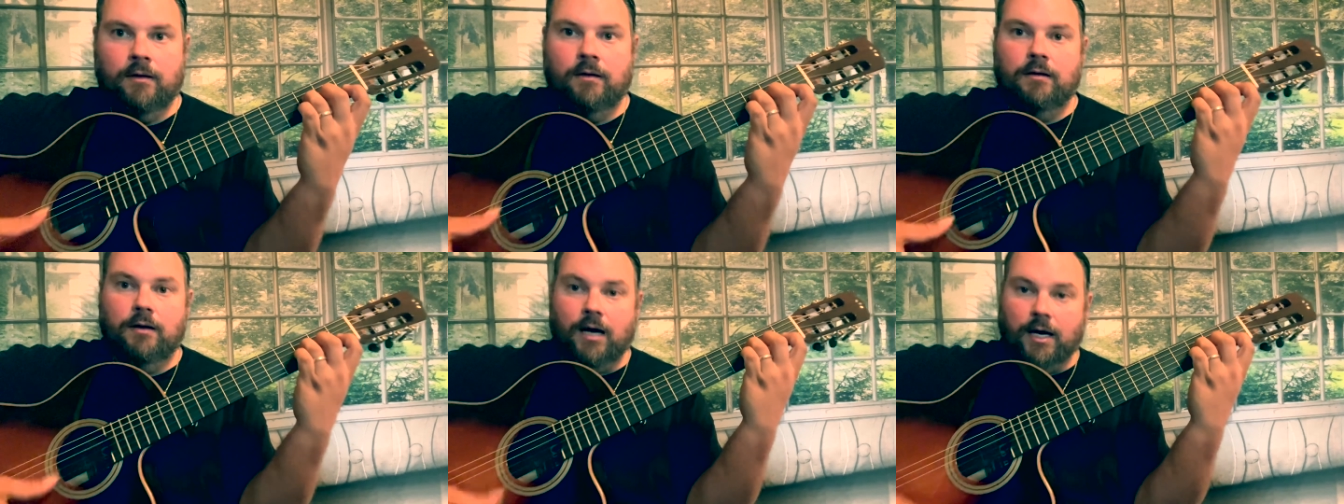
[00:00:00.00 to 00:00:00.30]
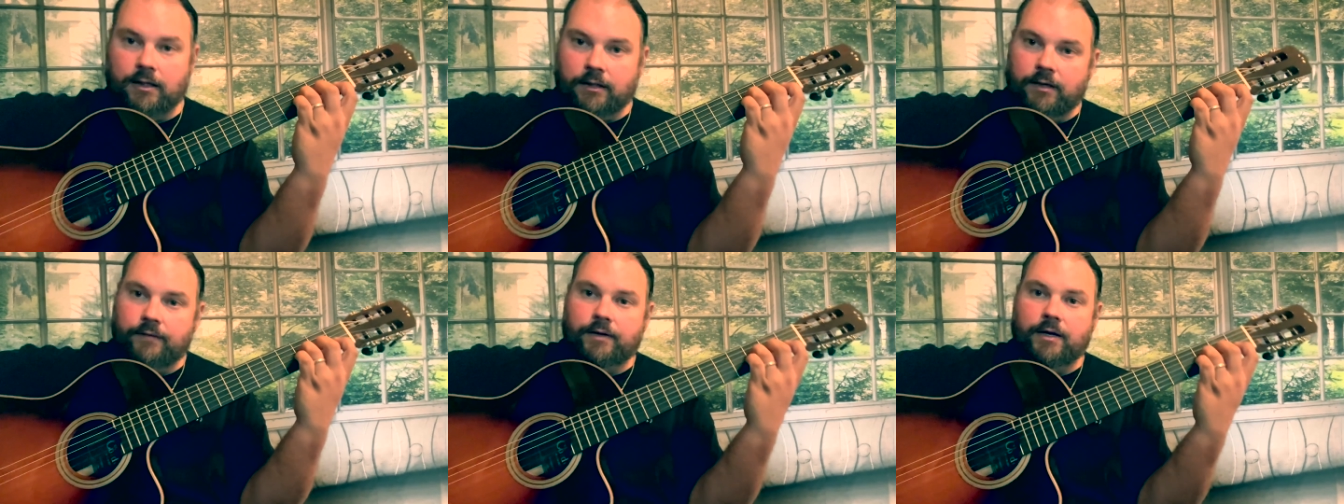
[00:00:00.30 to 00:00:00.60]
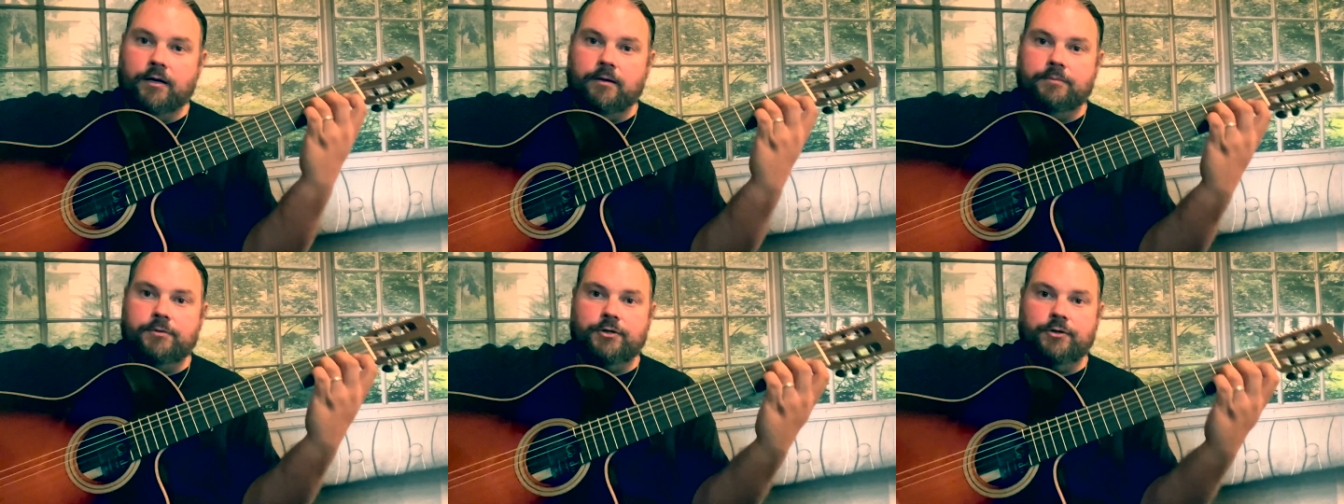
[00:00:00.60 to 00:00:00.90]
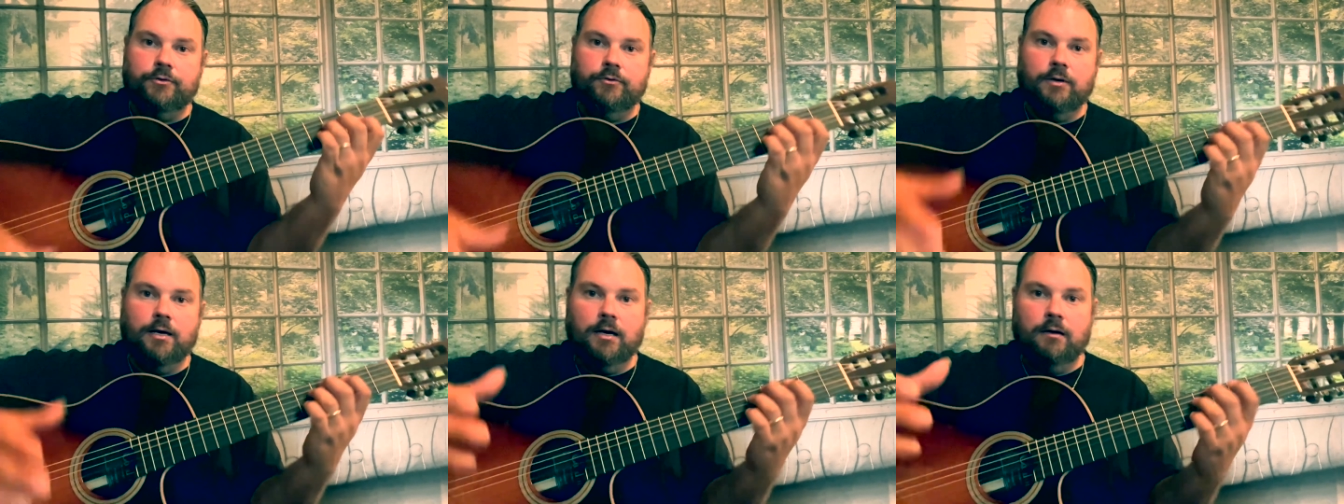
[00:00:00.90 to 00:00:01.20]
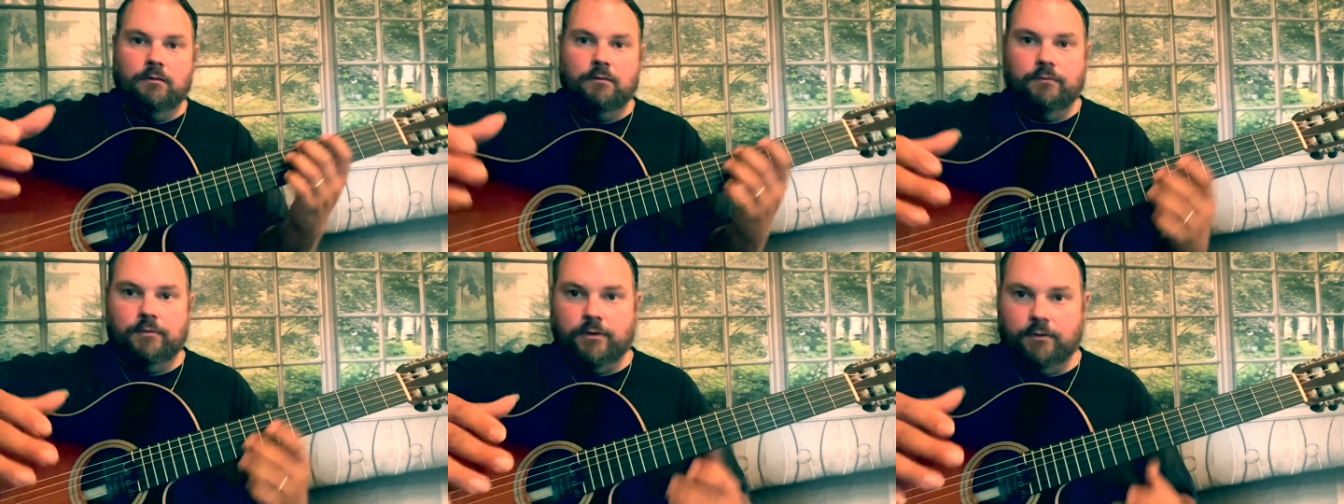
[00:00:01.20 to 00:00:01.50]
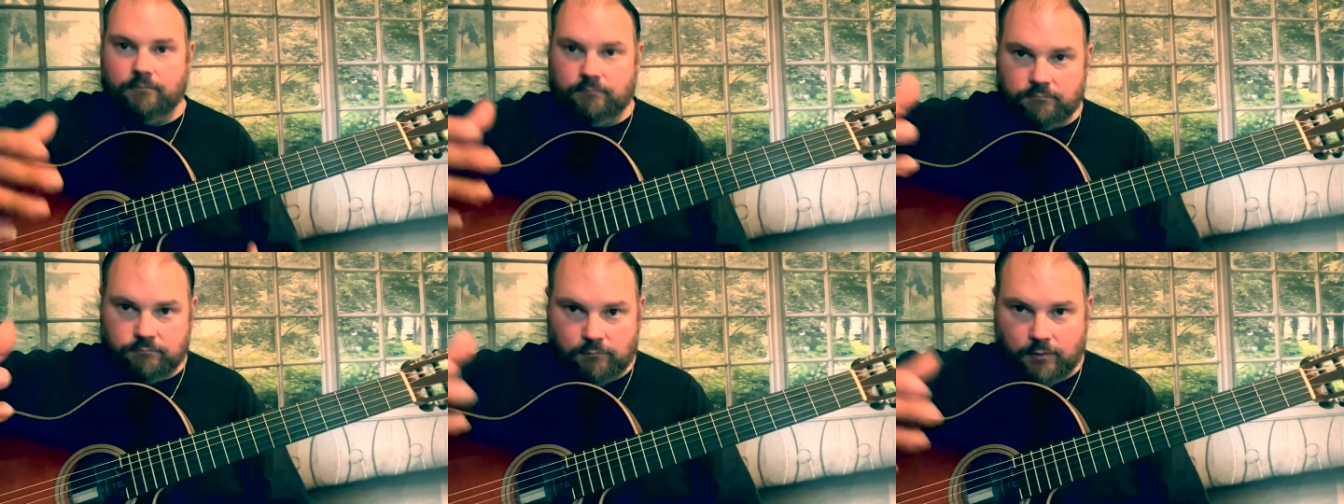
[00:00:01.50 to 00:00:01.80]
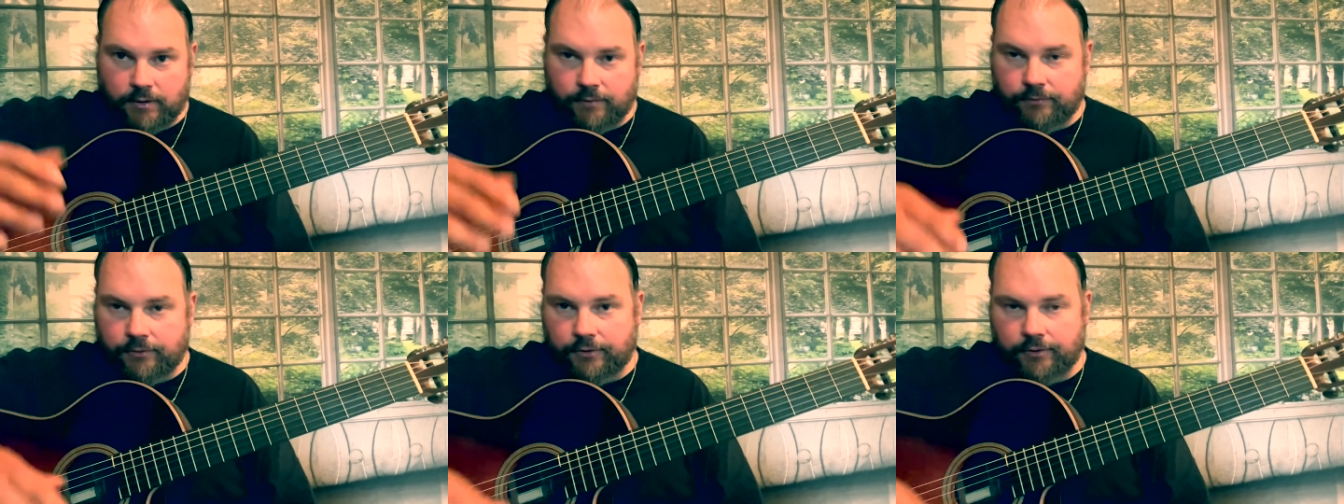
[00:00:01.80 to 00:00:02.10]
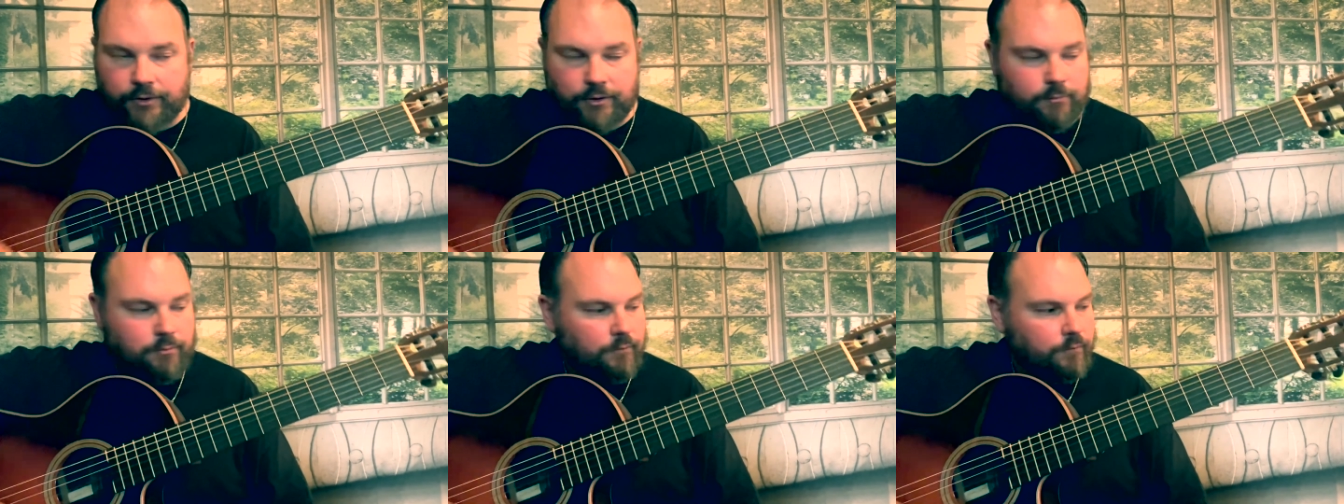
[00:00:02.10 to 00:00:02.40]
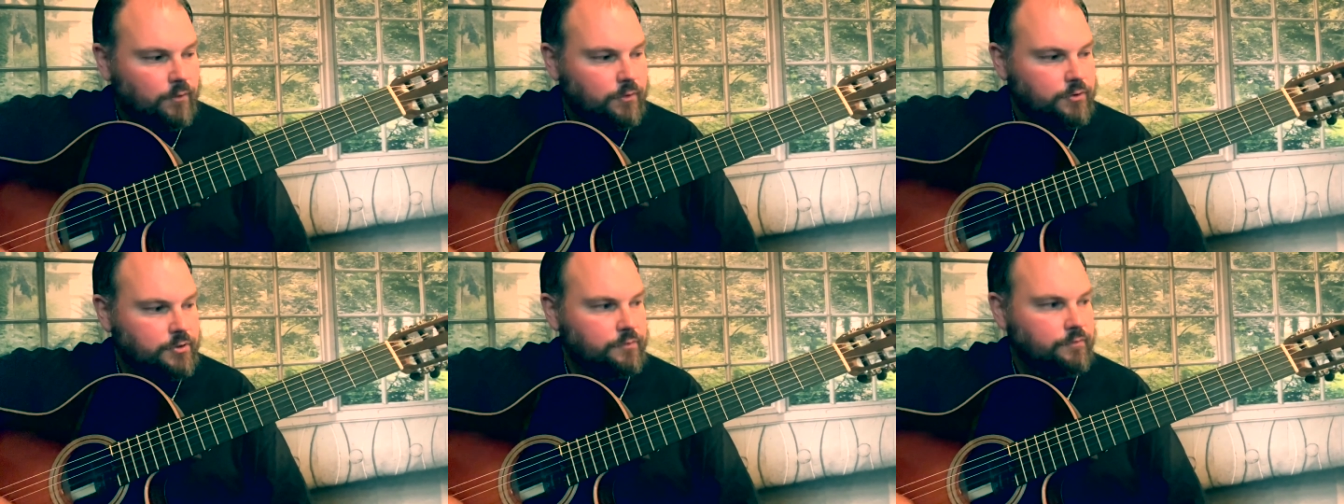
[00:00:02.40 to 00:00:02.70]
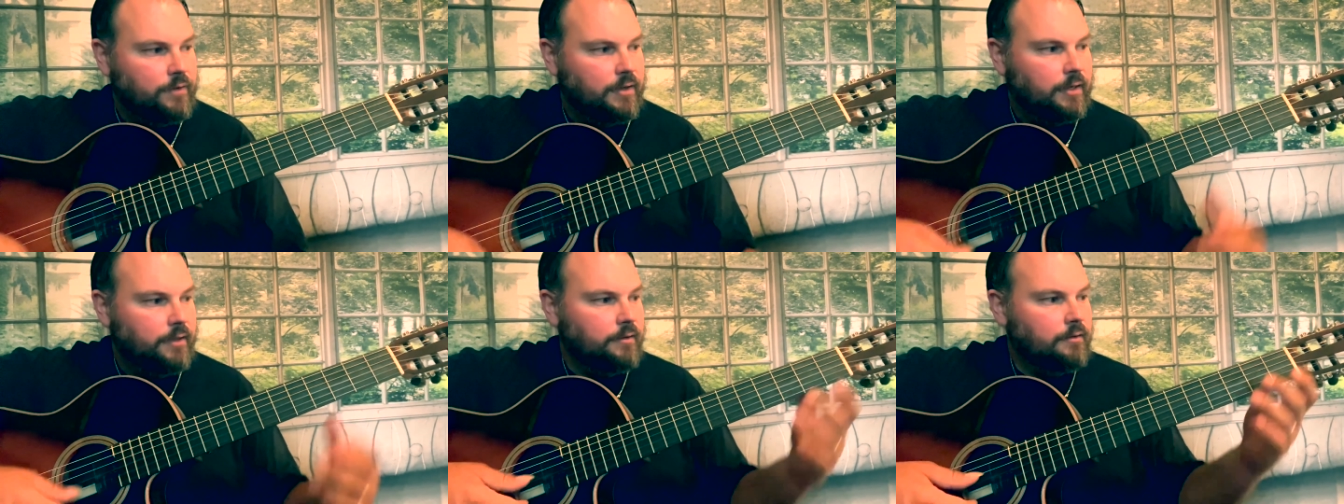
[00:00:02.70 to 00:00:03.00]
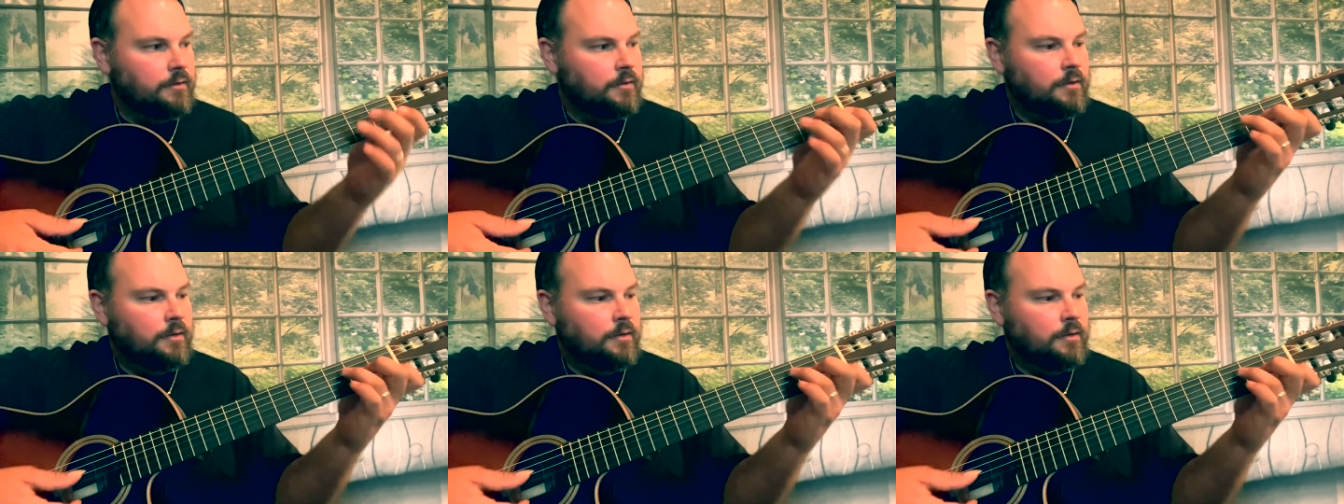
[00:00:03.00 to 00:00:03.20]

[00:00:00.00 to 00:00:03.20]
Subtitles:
I leave that up to you, however, whatever your ear prefers is fine.